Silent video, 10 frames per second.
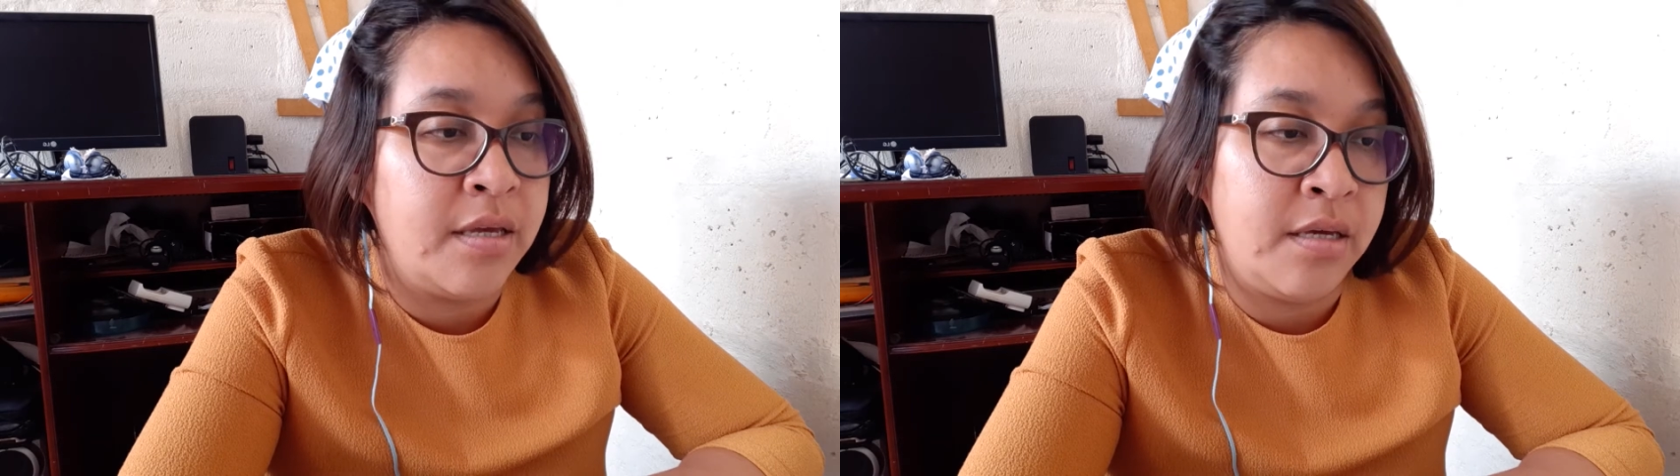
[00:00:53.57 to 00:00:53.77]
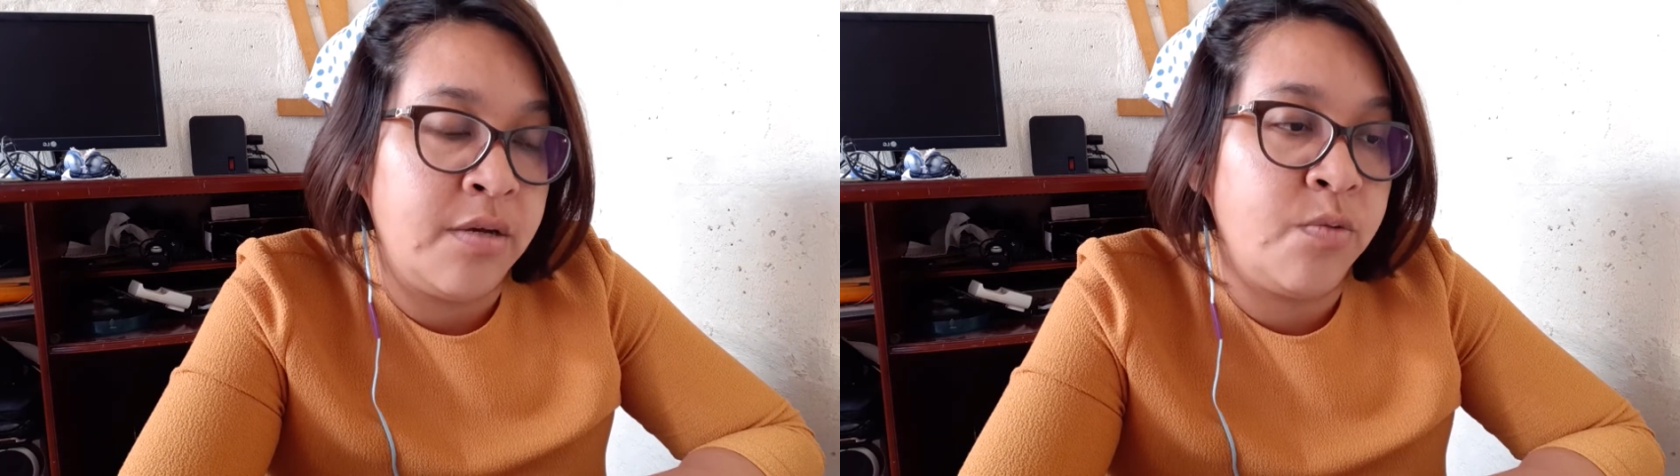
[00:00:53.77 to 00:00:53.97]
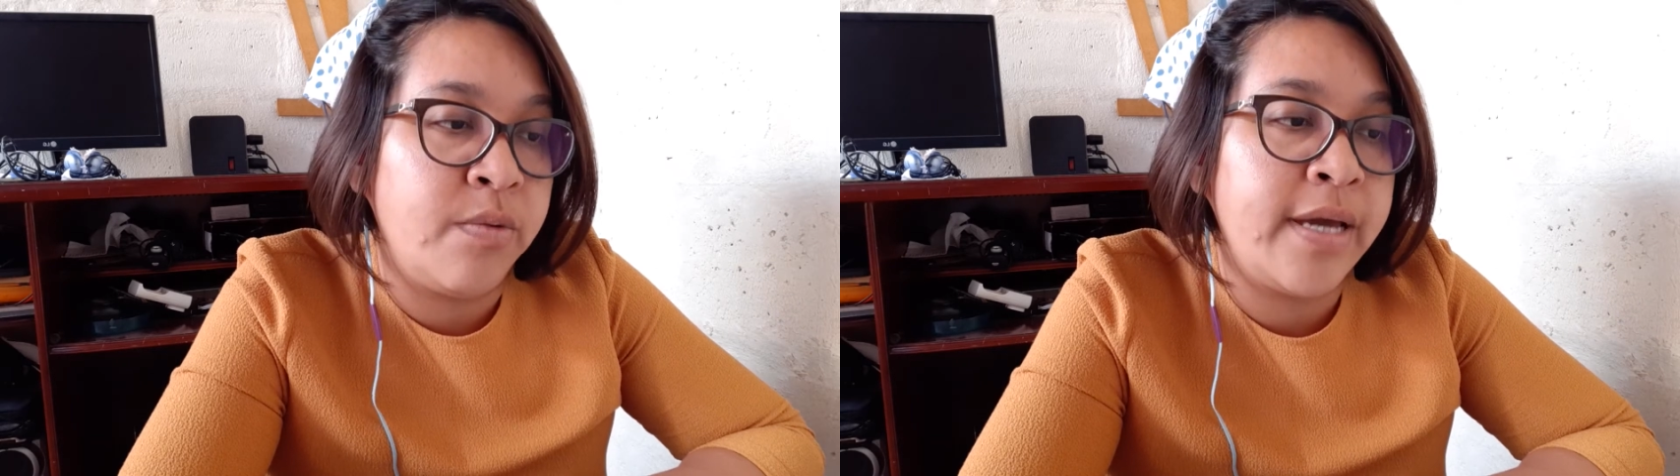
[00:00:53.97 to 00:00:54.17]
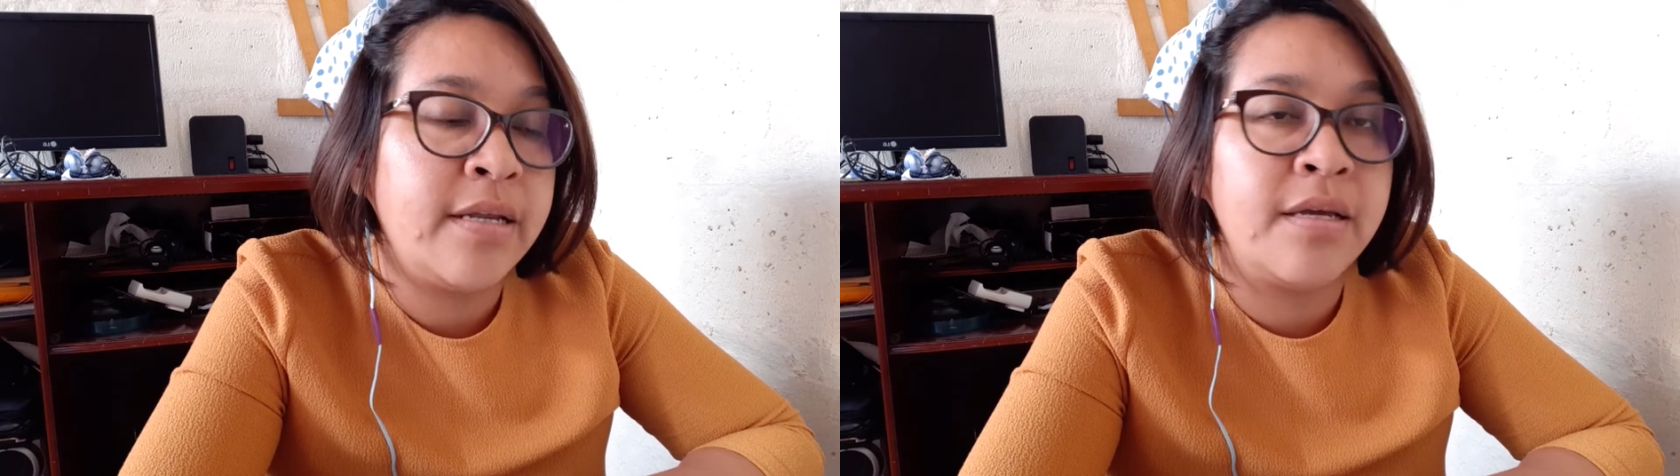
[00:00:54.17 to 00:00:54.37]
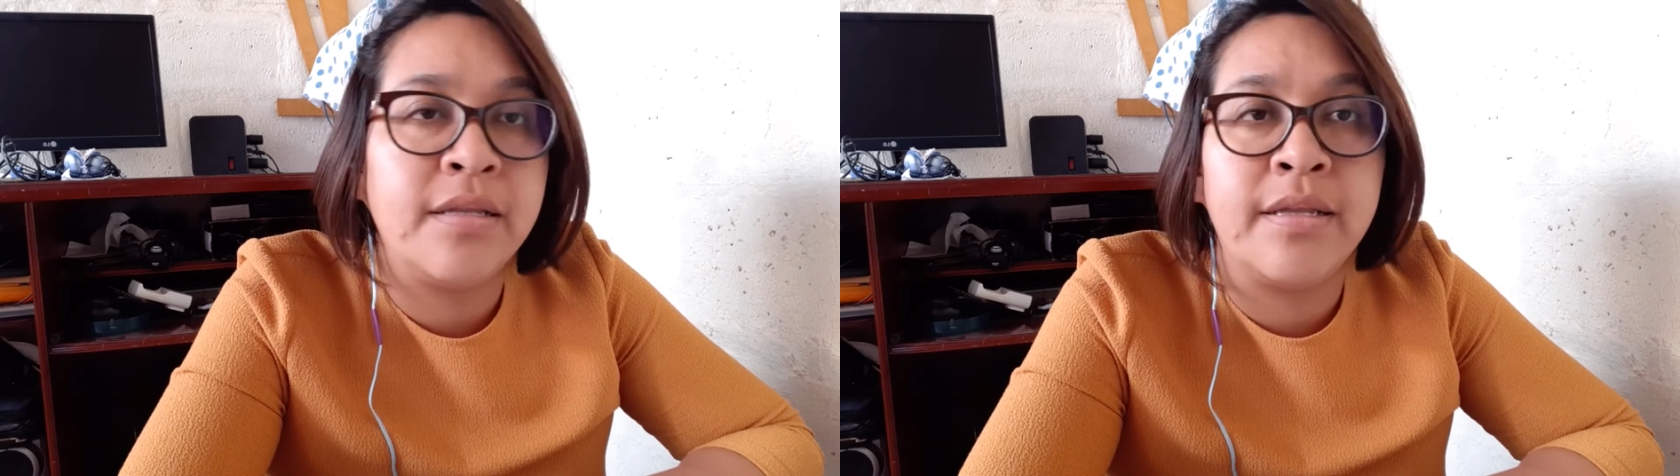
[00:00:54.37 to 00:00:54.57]

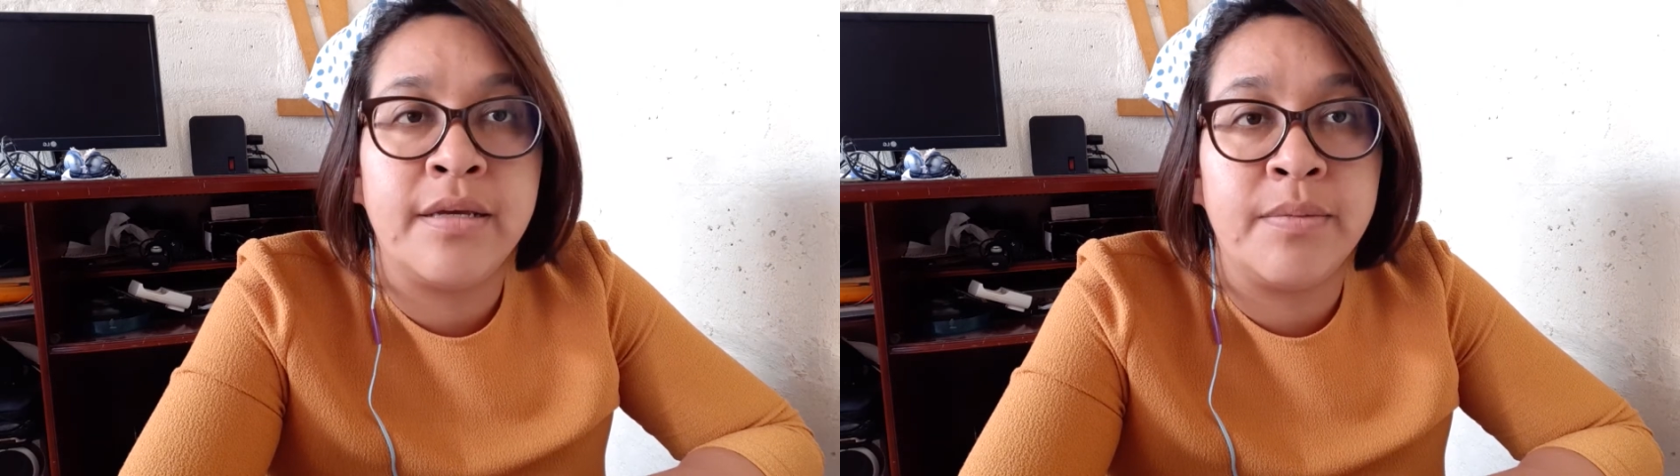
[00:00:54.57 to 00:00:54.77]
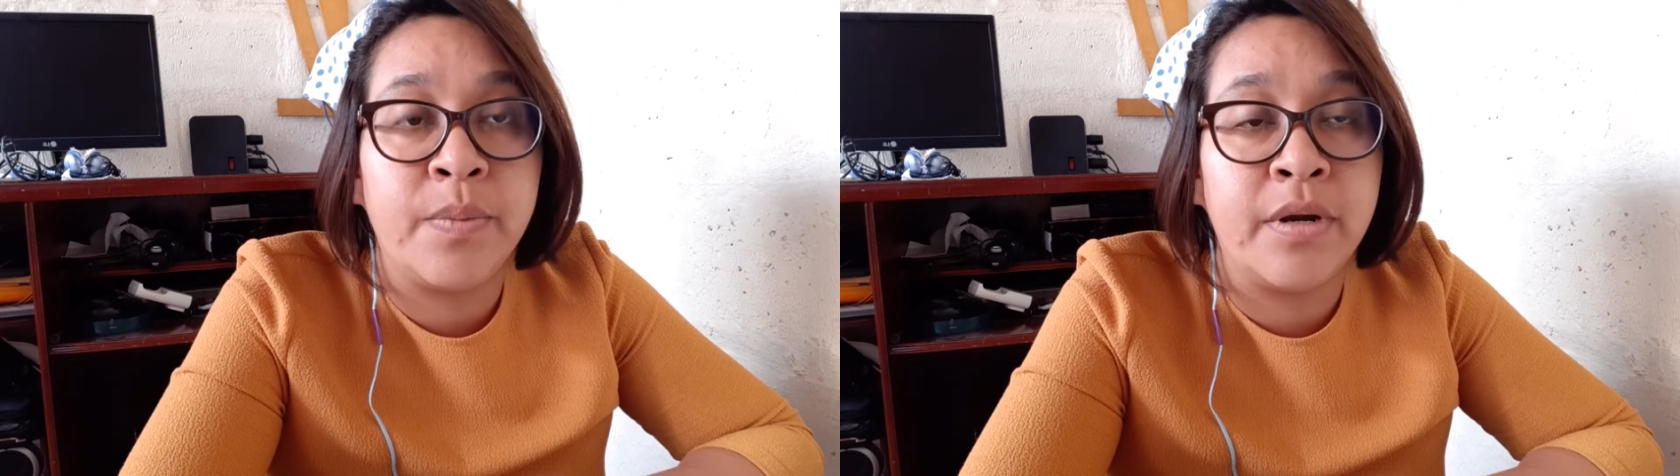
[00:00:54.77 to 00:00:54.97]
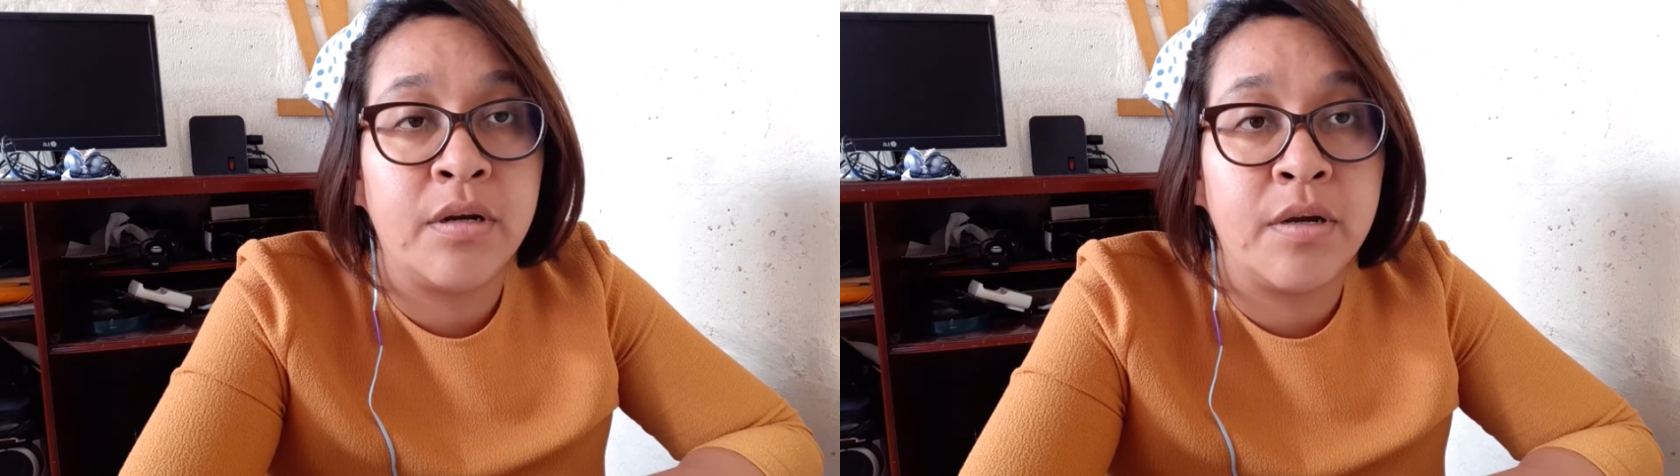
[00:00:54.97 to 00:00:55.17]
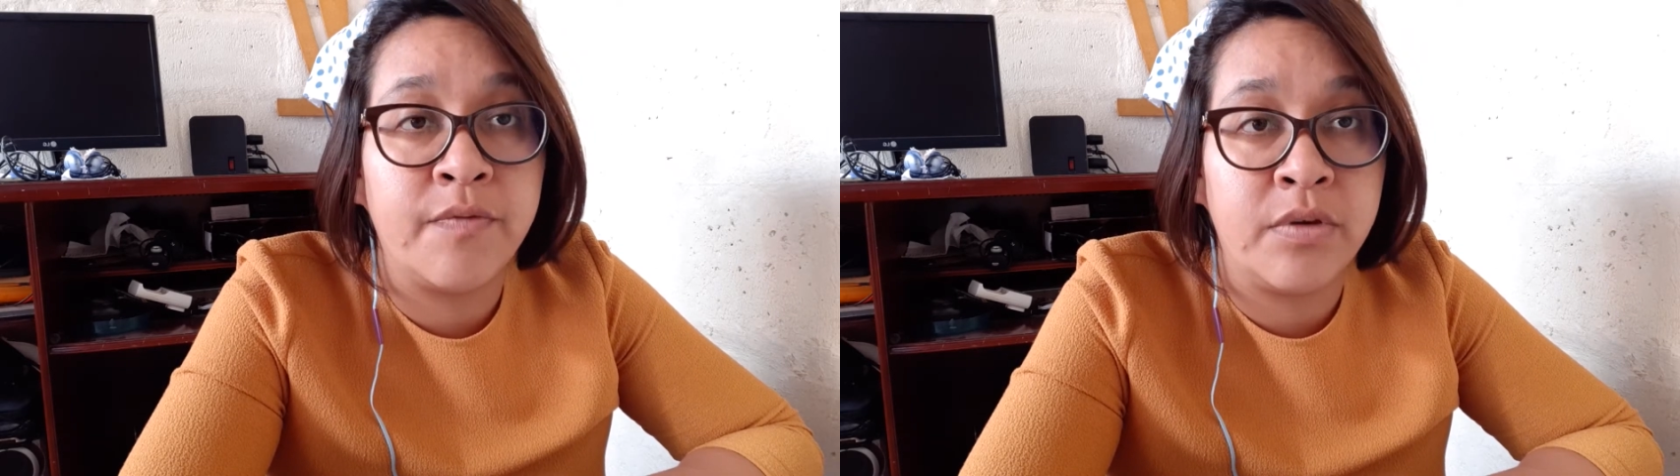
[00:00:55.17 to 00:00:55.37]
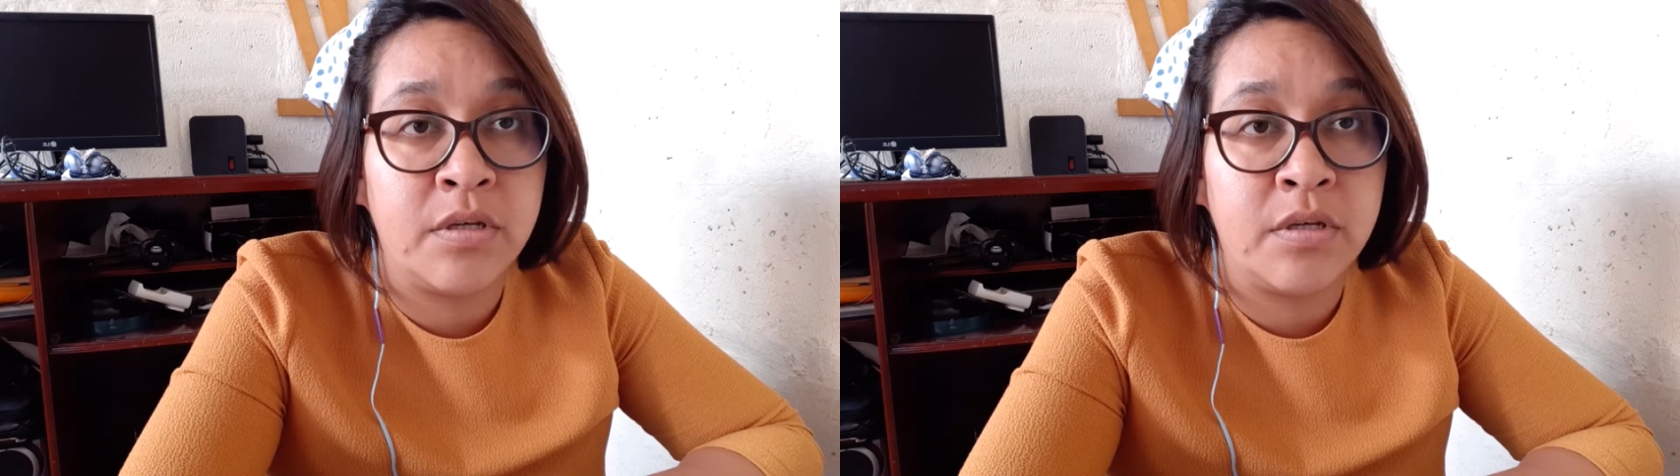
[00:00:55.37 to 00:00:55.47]
write the paragraph